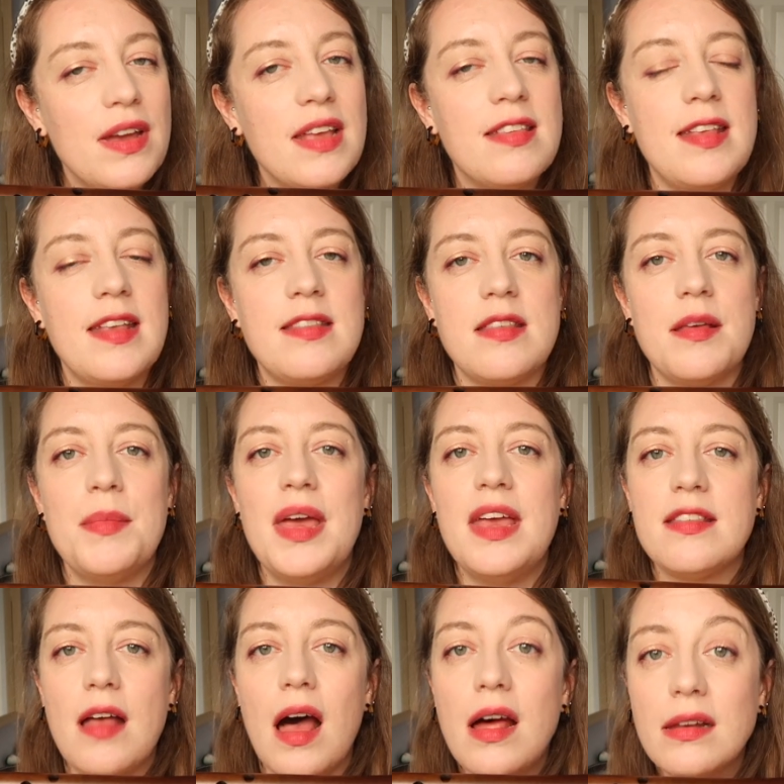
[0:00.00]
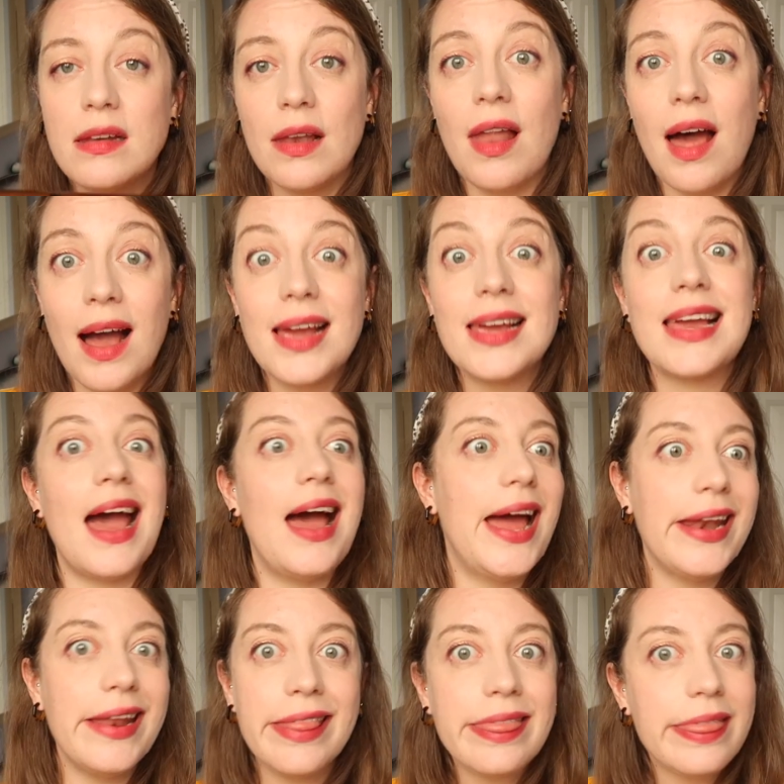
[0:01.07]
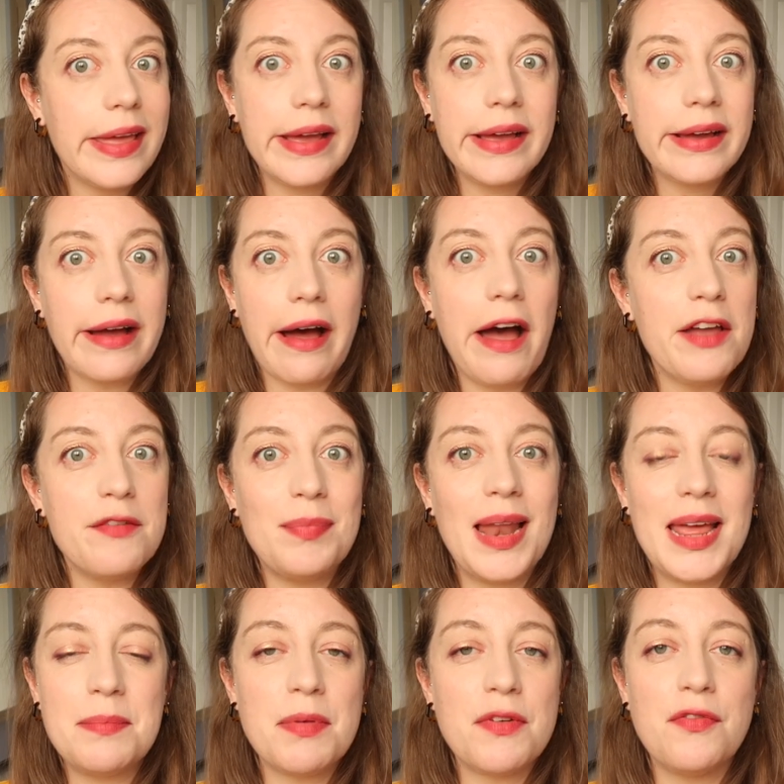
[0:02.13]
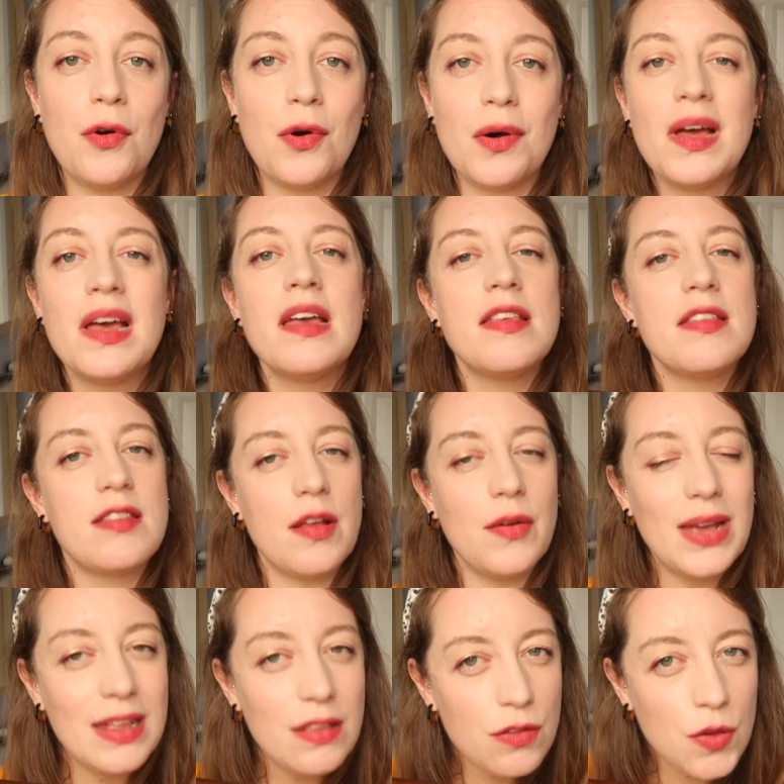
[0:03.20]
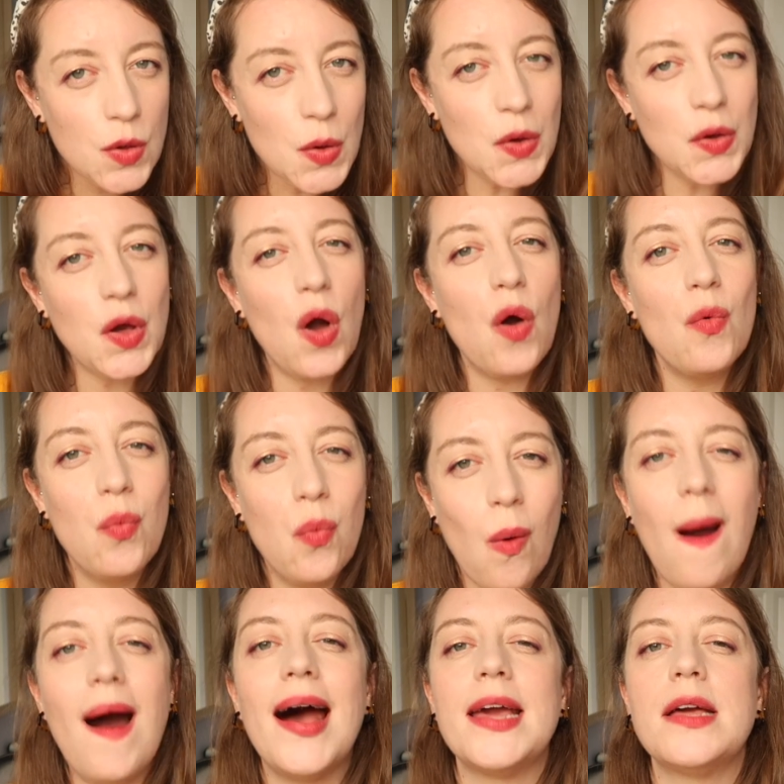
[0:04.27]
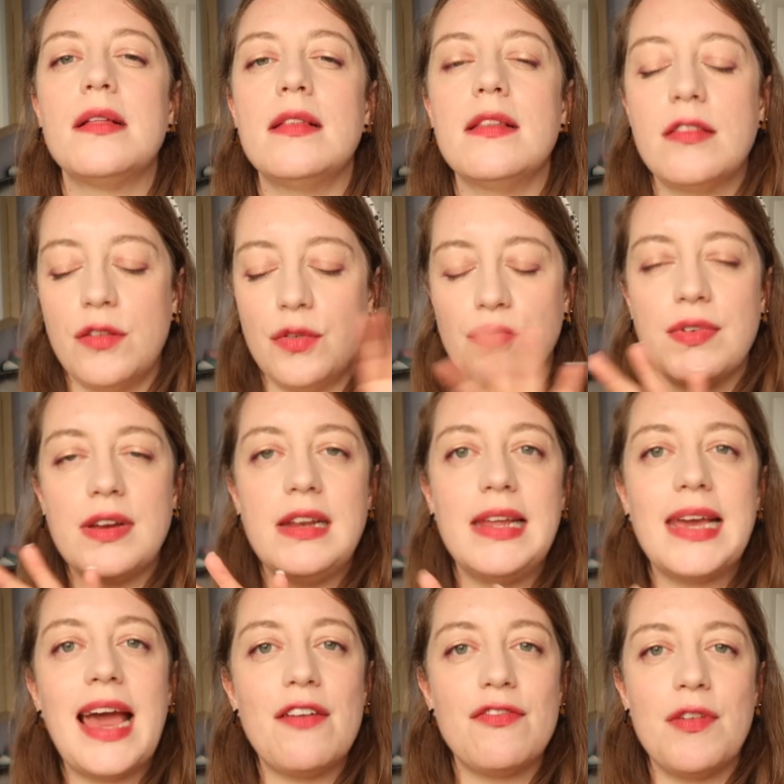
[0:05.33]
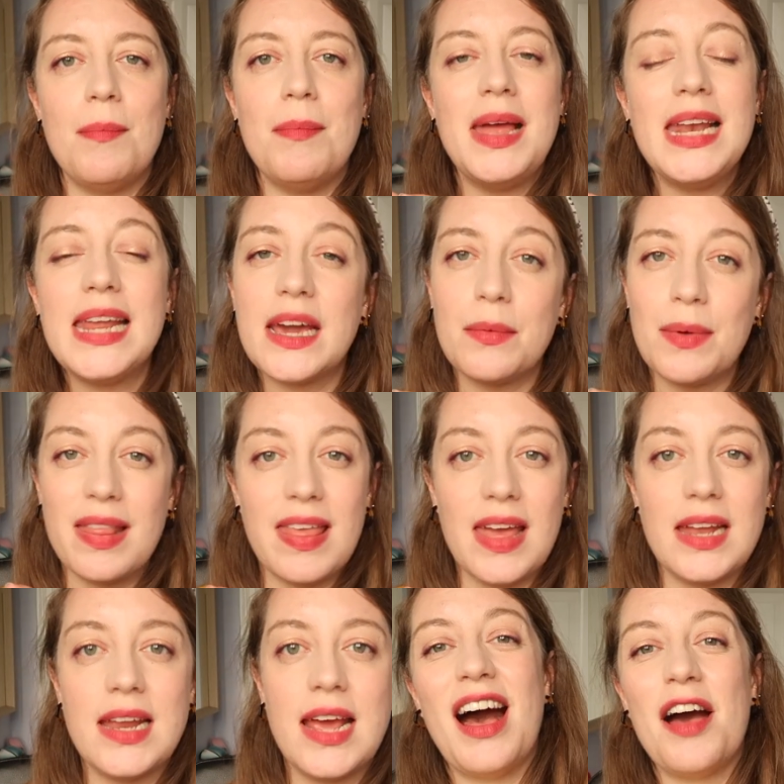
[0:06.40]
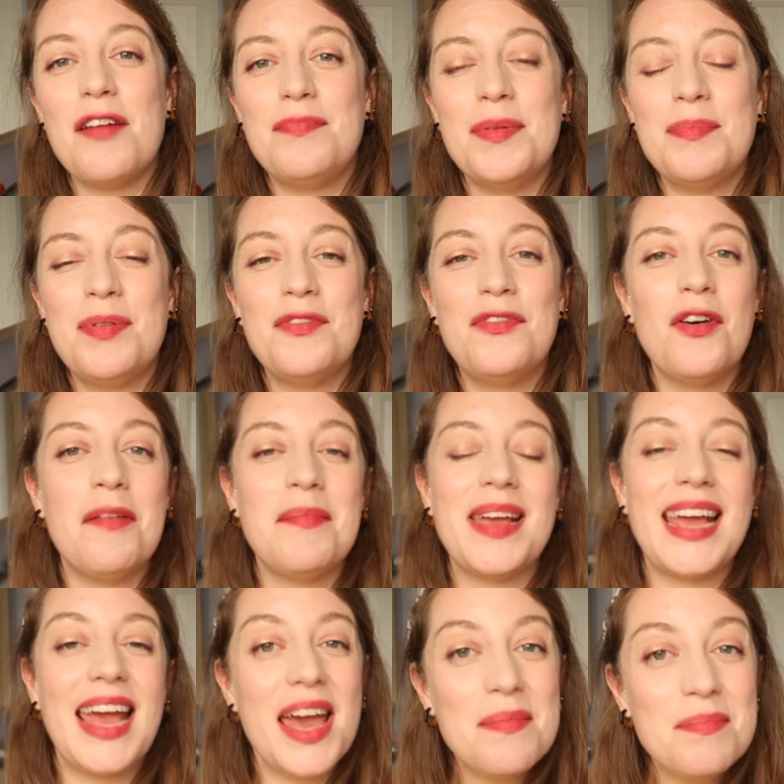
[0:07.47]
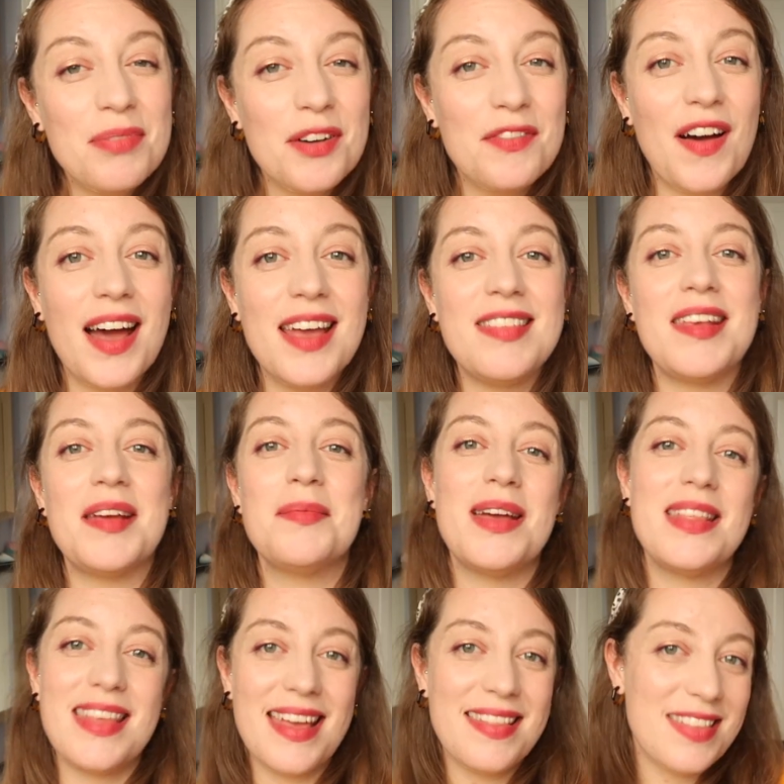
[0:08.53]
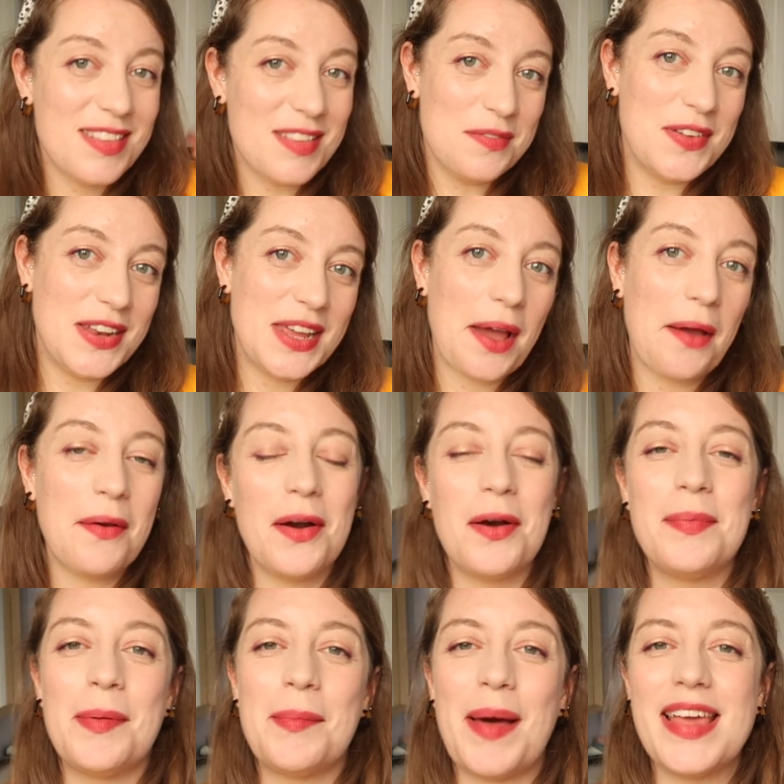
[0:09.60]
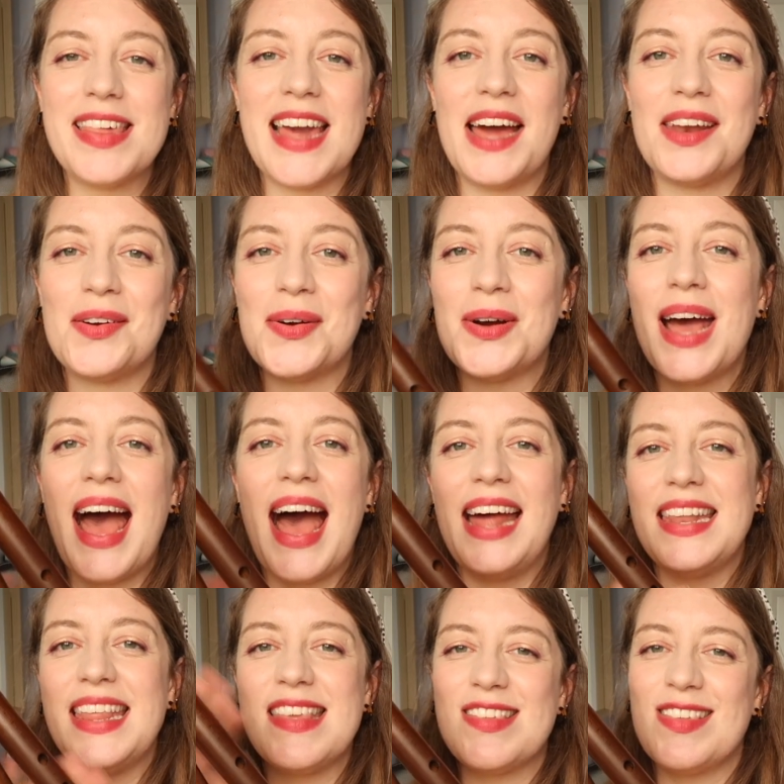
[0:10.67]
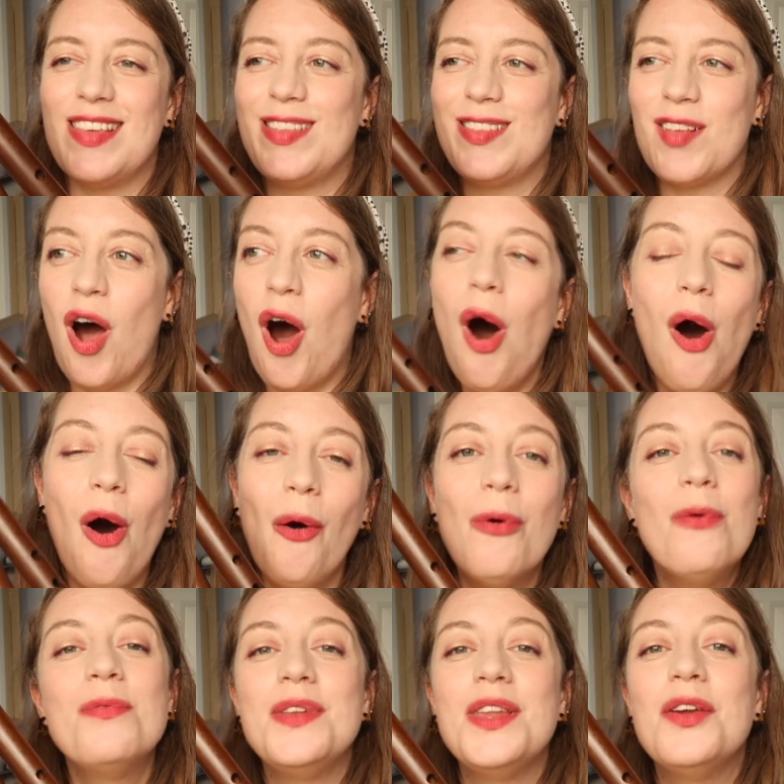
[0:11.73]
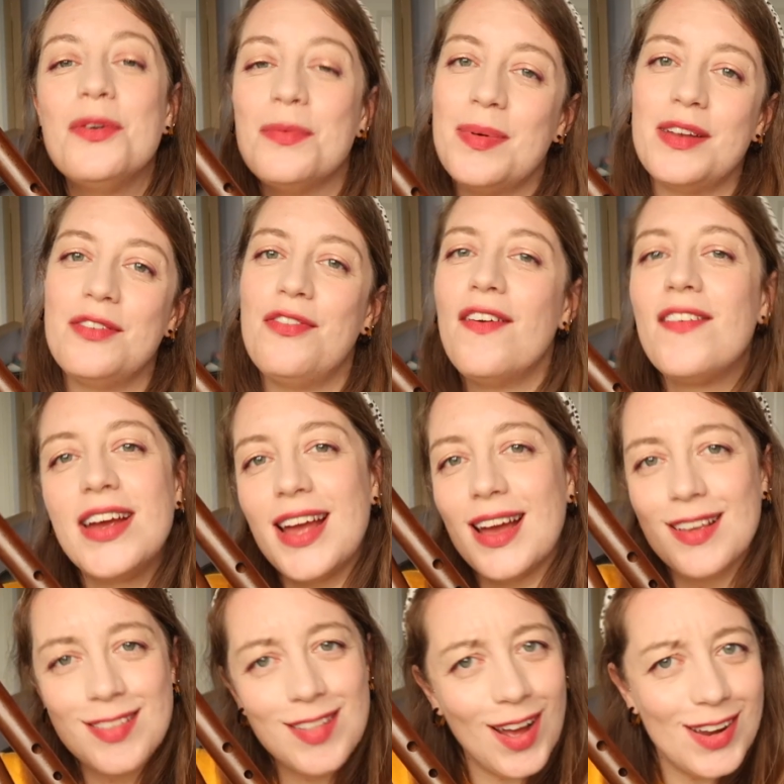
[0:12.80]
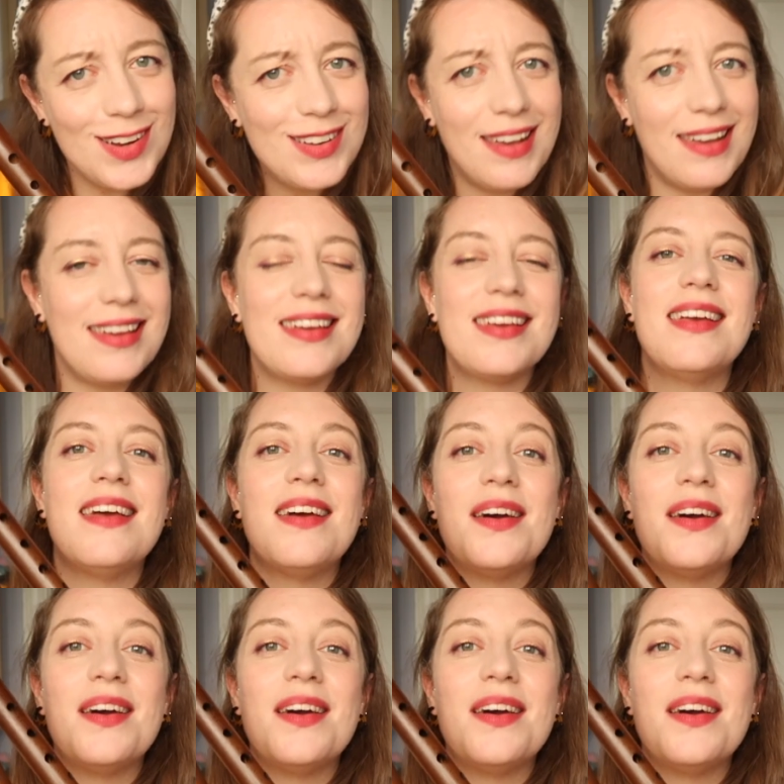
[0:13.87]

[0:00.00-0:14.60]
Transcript: System is unlike anything I've played before, so it took a while to really get familiar with it. I've been performing, improvising with it. There's a video up on my channel and it's just a whole new but very exciting